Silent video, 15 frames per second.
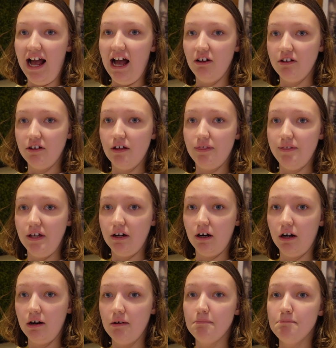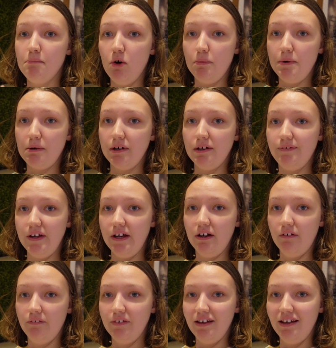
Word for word: Out of the Theater movie review.